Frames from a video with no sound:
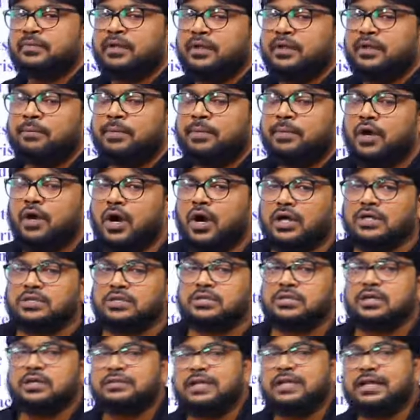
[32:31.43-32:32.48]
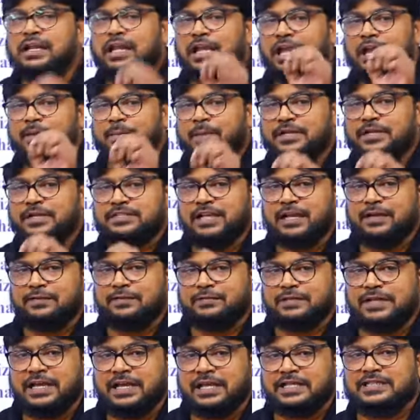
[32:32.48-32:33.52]
because the name itself
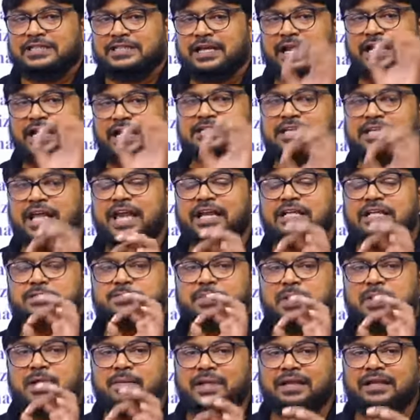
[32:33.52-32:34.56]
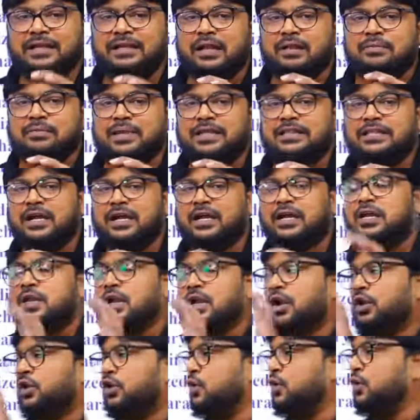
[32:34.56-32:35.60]
says that it's an experimental method.
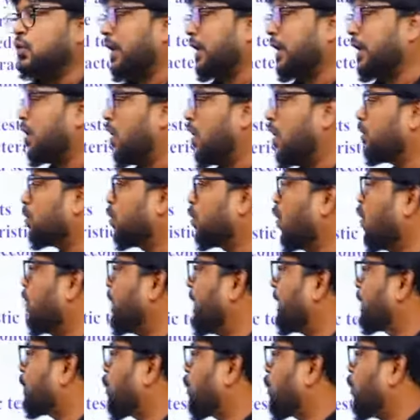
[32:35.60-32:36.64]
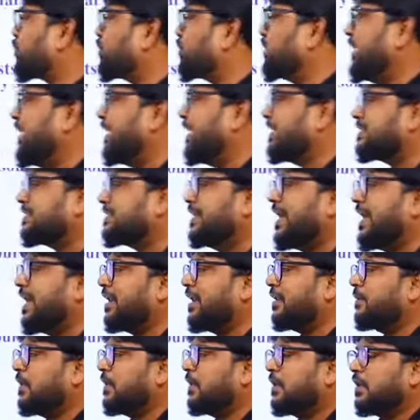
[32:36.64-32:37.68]
You cannot go with questionnaires there.
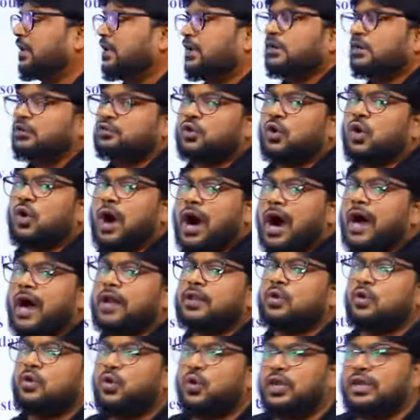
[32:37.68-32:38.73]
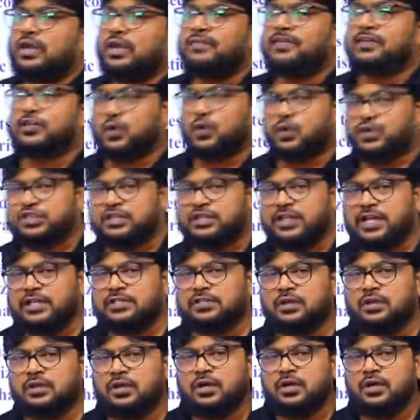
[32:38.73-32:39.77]
So are you going with
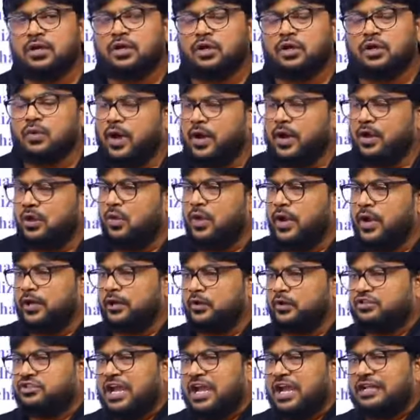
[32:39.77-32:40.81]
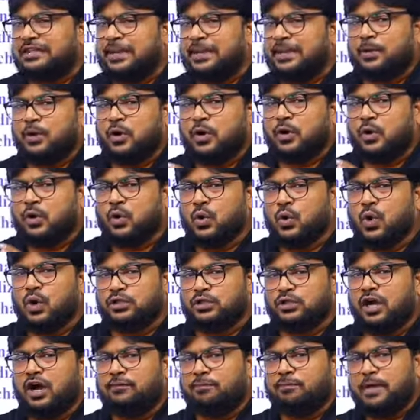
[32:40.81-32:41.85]
questionnaires? You are going to check the growth
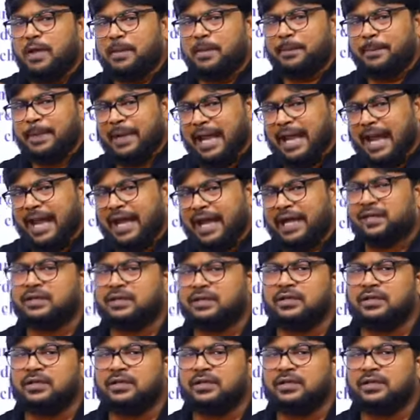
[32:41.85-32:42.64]
of a plant.